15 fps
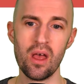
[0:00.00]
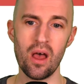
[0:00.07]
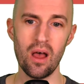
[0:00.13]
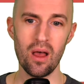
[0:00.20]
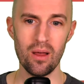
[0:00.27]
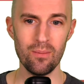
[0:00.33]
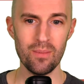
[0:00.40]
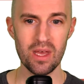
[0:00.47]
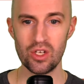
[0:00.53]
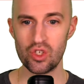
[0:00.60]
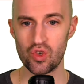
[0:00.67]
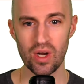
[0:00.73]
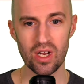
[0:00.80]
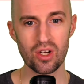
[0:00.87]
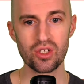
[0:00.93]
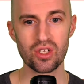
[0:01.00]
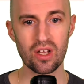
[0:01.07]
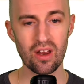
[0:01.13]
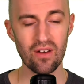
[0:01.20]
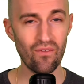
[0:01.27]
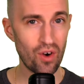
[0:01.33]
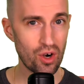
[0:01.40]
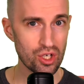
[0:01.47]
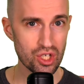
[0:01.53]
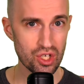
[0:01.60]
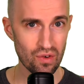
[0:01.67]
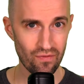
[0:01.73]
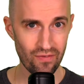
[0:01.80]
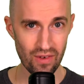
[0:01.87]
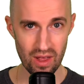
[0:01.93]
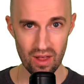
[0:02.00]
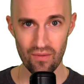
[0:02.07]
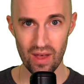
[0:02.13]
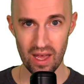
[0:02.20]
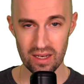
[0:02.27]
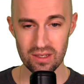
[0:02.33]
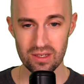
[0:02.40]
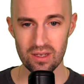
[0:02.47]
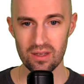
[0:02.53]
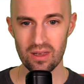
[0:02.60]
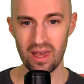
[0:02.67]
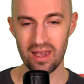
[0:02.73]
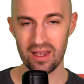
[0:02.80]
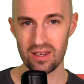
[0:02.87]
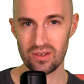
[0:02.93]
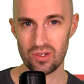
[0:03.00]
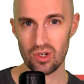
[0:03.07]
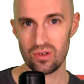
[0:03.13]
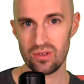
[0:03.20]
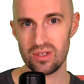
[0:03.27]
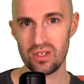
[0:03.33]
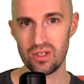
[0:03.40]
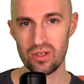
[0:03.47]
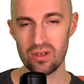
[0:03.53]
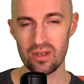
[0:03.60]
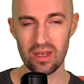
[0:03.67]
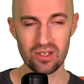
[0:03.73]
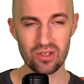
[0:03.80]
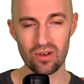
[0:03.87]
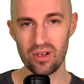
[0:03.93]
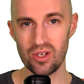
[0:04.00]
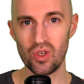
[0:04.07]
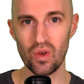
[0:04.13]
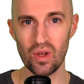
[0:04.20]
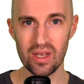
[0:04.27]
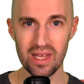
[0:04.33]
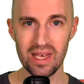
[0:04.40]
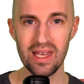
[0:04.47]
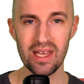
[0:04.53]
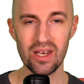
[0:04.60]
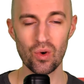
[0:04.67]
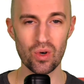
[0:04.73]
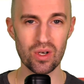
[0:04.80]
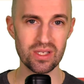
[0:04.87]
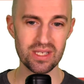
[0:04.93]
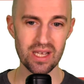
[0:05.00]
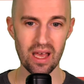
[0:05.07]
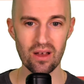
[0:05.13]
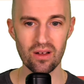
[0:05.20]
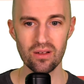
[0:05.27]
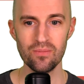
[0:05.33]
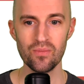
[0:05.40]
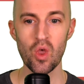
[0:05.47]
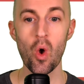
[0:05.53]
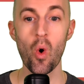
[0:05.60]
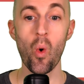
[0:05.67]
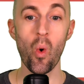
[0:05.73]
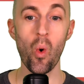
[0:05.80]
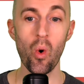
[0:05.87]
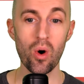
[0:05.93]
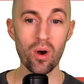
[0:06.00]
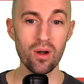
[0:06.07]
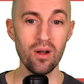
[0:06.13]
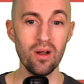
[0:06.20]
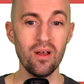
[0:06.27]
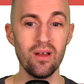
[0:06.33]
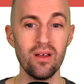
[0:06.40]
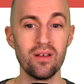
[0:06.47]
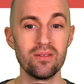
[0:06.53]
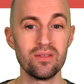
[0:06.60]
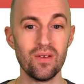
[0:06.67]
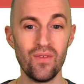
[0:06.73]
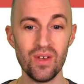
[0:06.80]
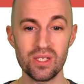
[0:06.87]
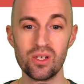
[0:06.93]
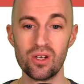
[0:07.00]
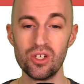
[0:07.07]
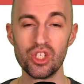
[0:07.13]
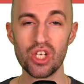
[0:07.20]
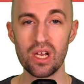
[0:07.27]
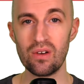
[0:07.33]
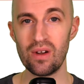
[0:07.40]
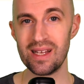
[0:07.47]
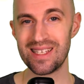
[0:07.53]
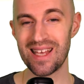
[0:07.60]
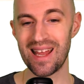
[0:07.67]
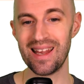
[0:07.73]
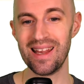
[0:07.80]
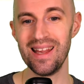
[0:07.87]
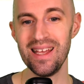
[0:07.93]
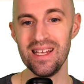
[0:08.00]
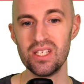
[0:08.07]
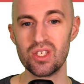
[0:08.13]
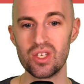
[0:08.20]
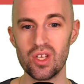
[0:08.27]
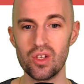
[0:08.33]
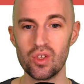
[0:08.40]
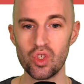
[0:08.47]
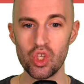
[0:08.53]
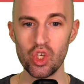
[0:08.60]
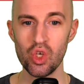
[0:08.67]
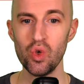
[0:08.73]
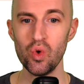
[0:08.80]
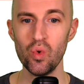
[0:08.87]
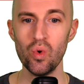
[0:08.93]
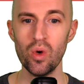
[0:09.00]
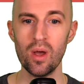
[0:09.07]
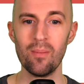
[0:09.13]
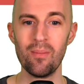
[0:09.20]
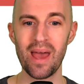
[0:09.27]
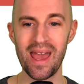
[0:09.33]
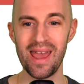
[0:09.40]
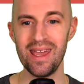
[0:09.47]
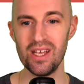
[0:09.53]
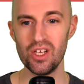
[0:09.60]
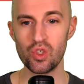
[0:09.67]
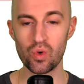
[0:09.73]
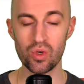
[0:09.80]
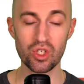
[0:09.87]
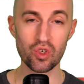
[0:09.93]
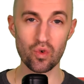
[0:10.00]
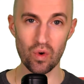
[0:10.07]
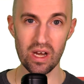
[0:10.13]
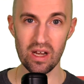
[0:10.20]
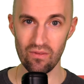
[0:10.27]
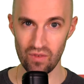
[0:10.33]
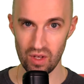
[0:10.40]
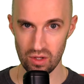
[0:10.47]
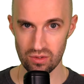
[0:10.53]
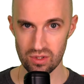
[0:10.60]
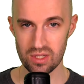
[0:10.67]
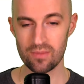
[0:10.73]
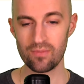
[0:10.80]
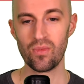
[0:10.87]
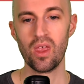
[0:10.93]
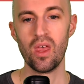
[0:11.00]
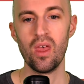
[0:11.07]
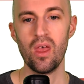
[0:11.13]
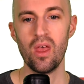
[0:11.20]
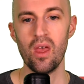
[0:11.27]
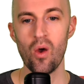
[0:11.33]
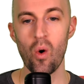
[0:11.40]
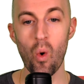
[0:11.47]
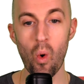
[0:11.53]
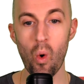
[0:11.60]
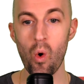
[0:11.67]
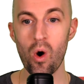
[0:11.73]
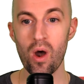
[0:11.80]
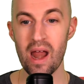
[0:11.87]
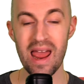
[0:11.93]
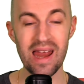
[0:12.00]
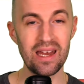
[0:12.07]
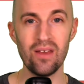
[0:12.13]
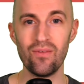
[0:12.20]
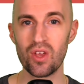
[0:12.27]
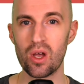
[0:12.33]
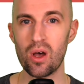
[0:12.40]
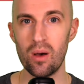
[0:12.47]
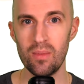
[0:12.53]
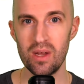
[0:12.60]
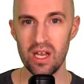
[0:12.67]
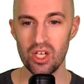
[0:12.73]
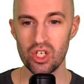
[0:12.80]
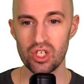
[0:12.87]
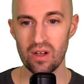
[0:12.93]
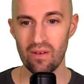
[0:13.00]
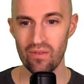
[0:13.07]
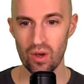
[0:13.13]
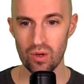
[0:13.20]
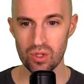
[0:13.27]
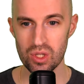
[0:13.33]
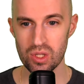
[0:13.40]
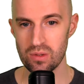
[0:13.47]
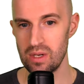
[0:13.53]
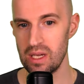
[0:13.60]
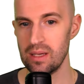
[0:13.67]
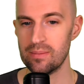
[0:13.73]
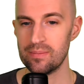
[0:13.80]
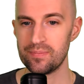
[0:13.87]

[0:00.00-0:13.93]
it triggers a conversion event, like they turn into a lead or a sale, or the visitor generates at least 2 page or screen views, or any of the combination of those 3.